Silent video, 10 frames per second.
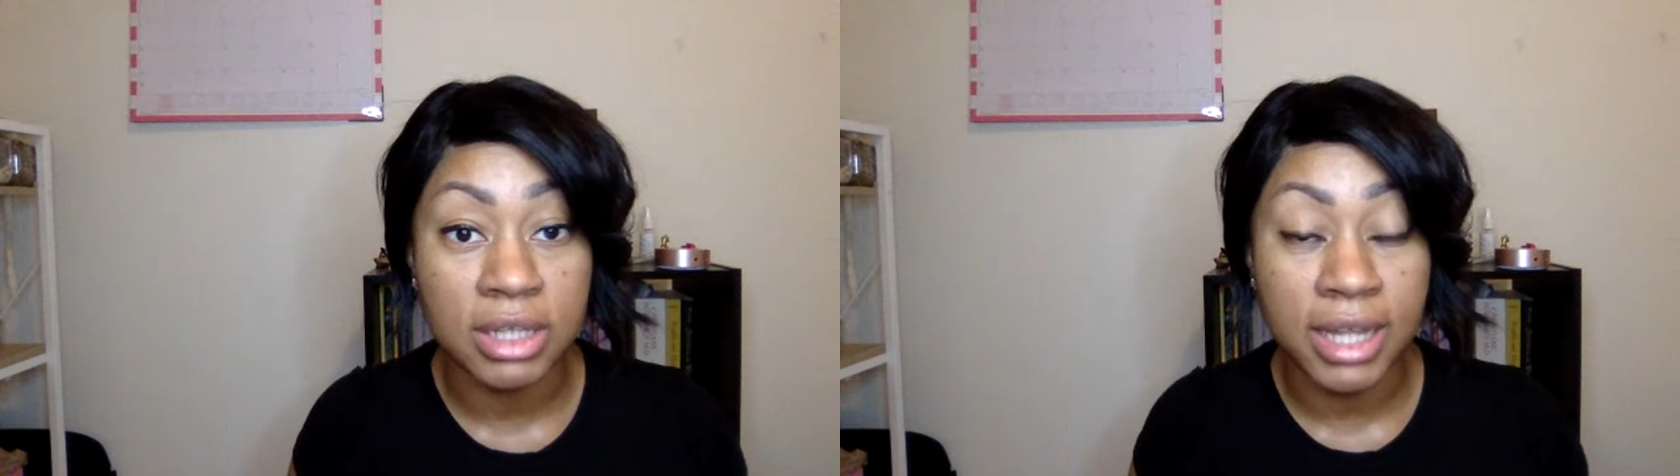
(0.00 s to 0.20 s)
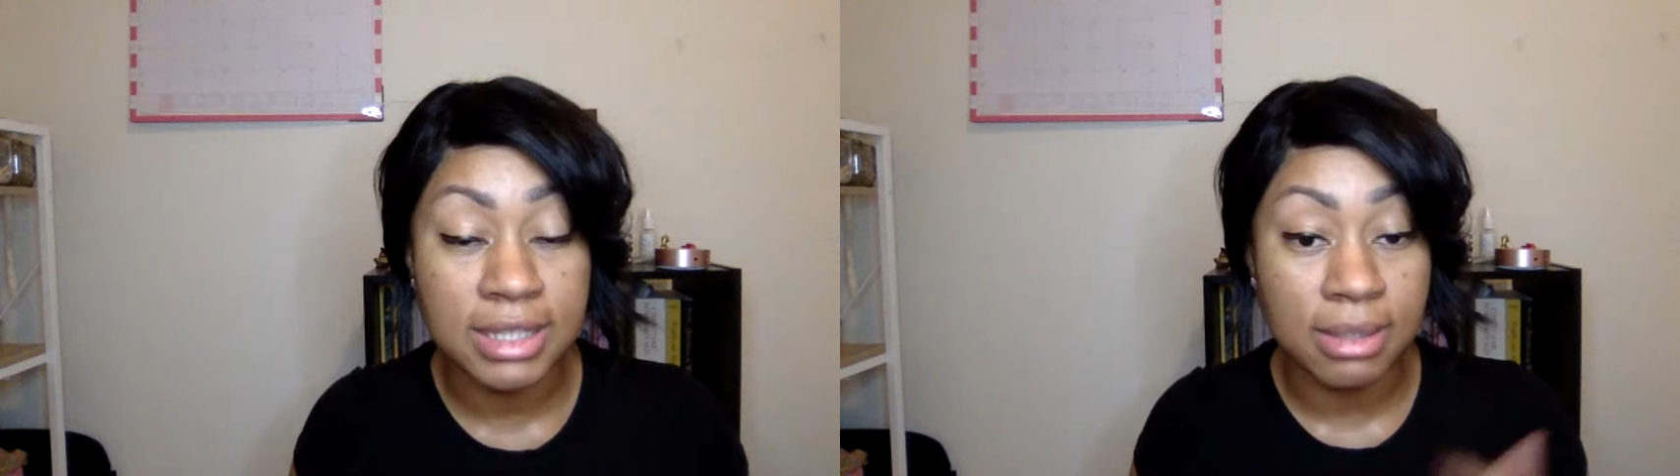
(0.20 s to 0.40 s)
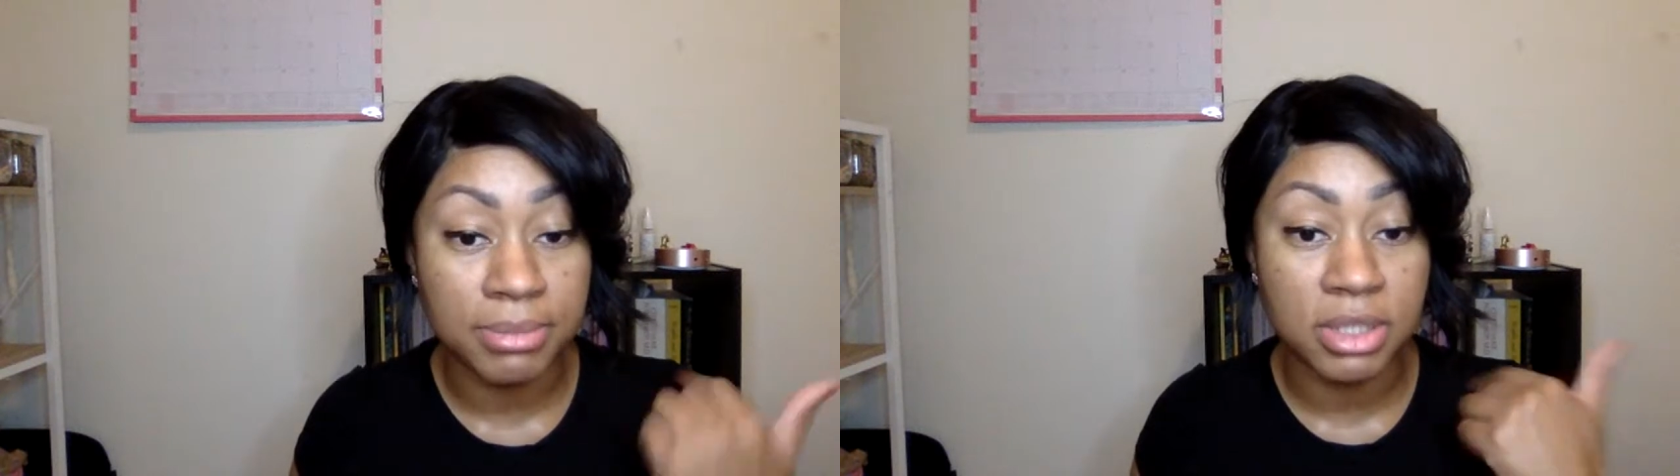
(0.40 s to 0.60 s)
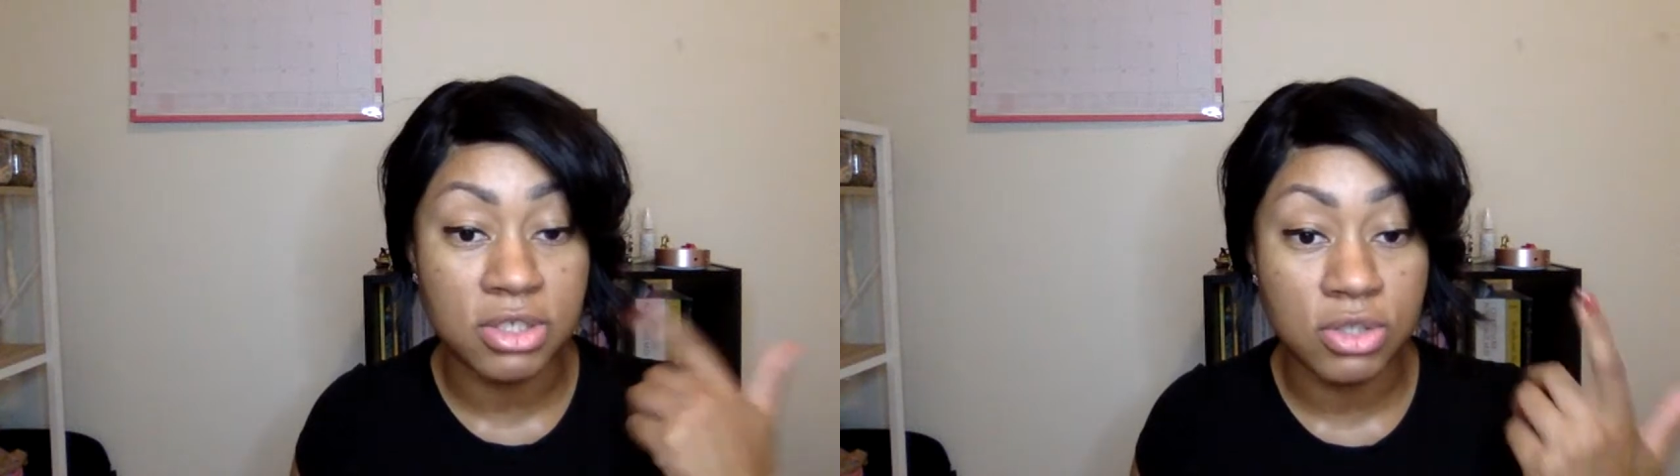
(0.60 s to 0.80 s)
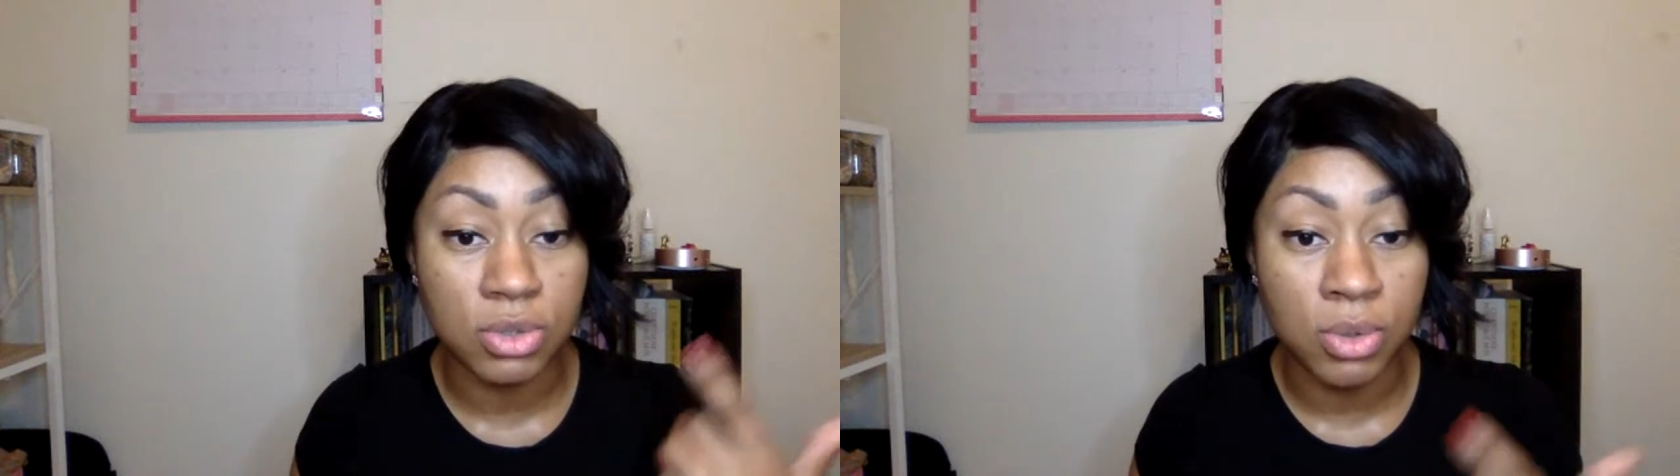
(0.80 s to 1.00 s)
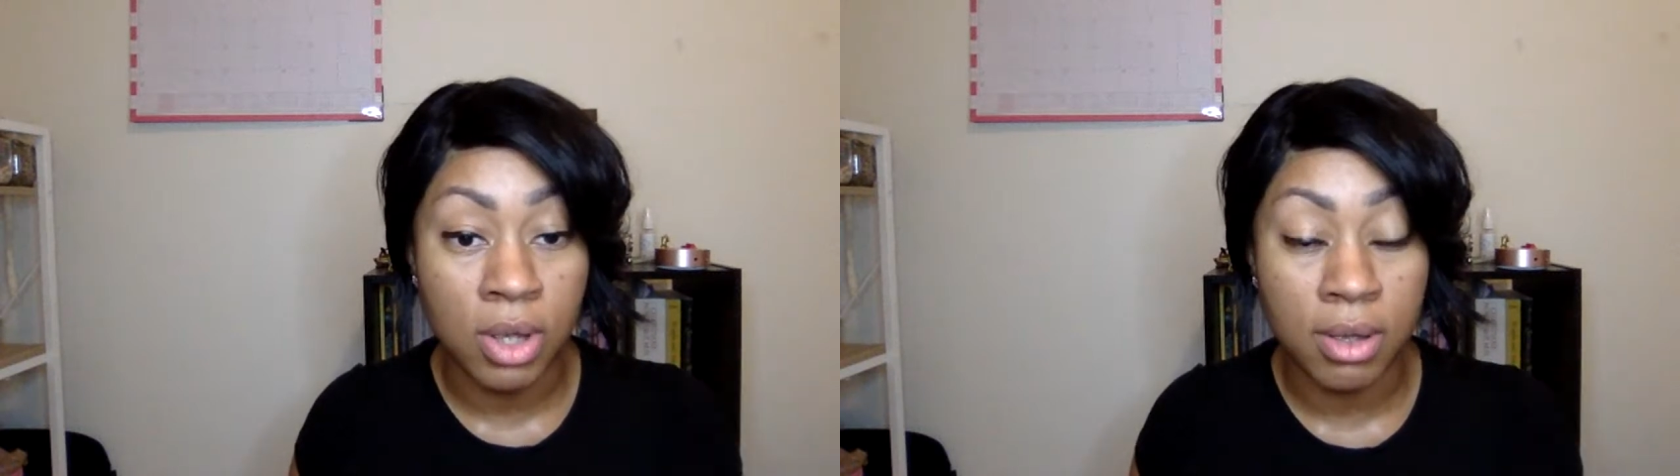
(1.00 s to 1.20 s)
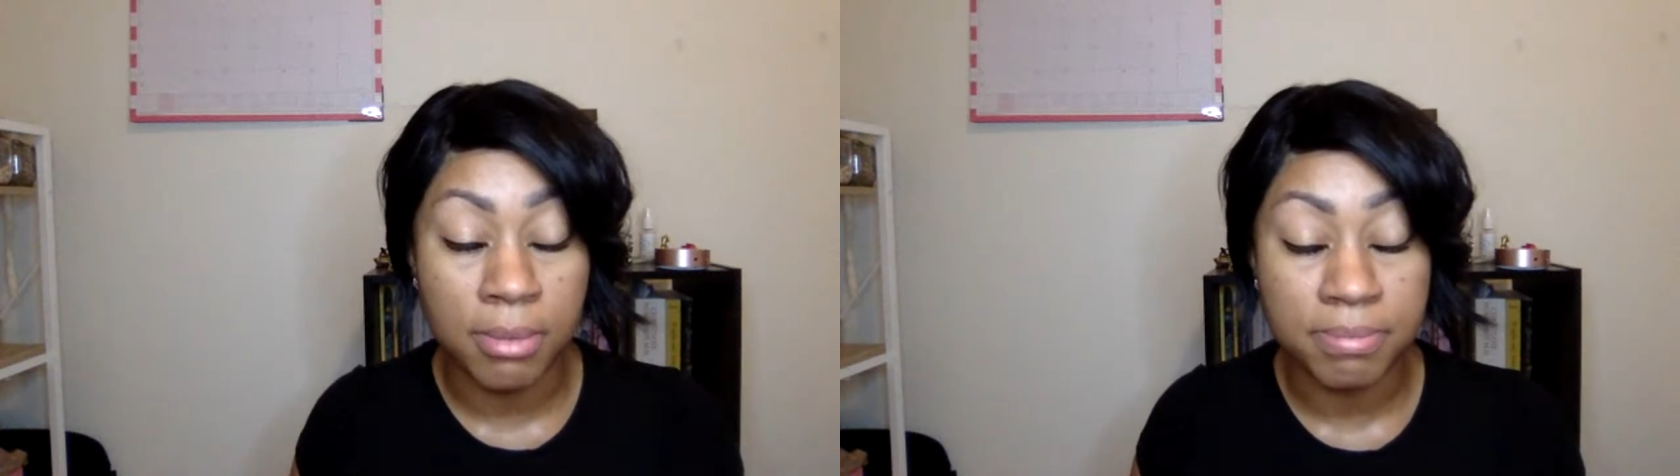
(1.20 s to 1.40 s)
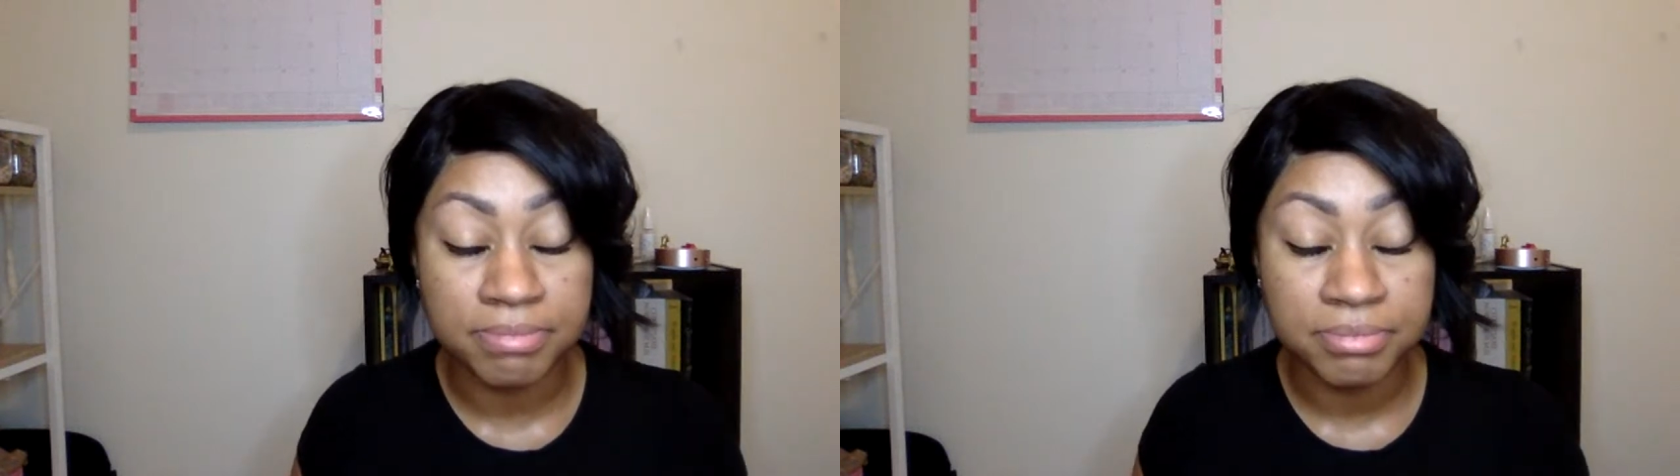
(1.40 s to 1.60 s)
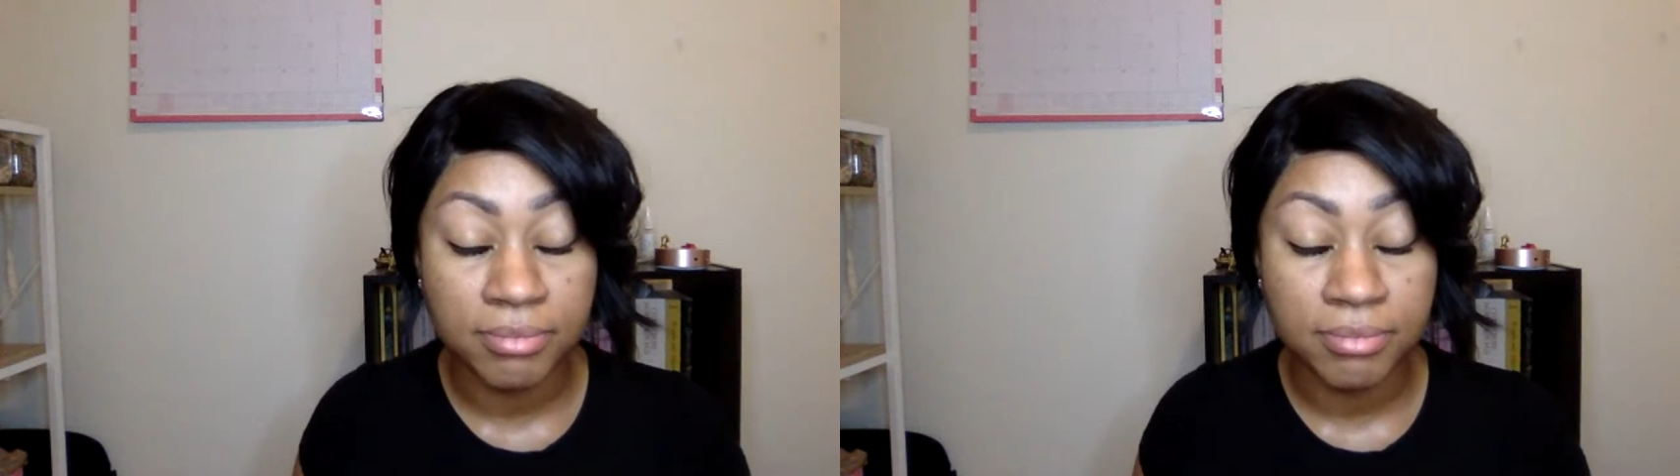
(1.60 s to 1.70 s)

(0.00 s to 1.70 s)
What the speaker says: and that's something to